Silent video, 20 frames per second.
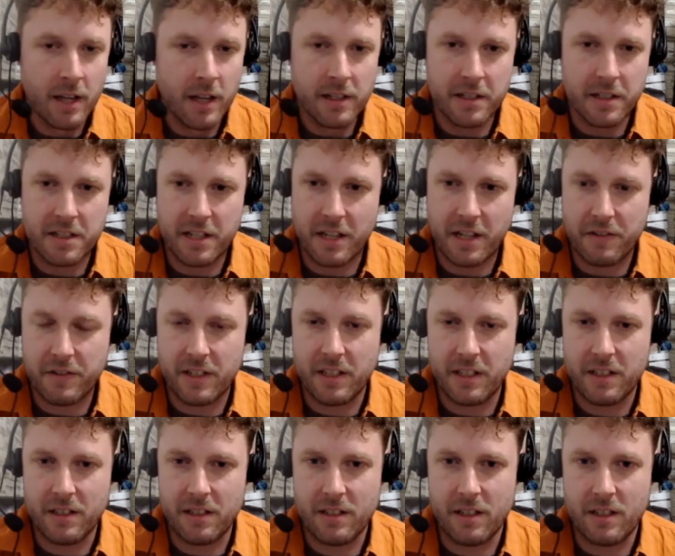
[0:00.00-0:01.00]

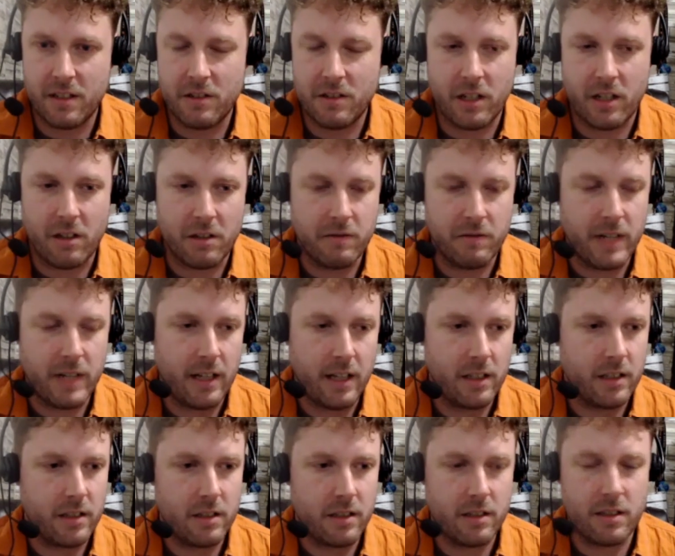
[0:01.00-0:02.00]
Safedean, to John
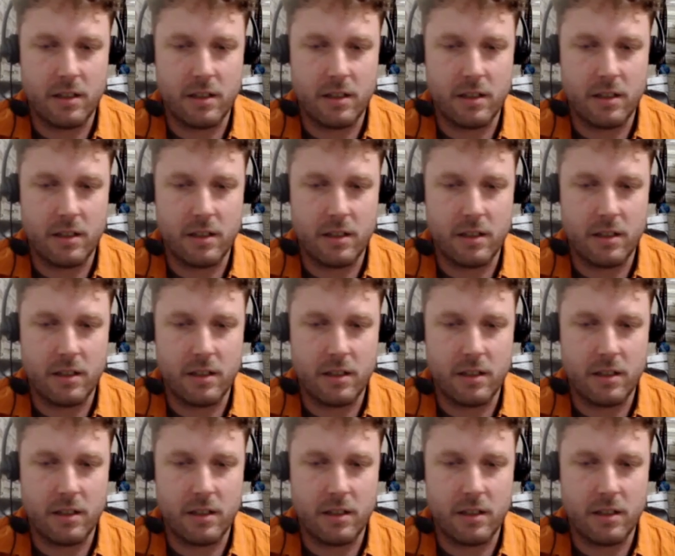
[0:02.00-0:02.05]
Ballas,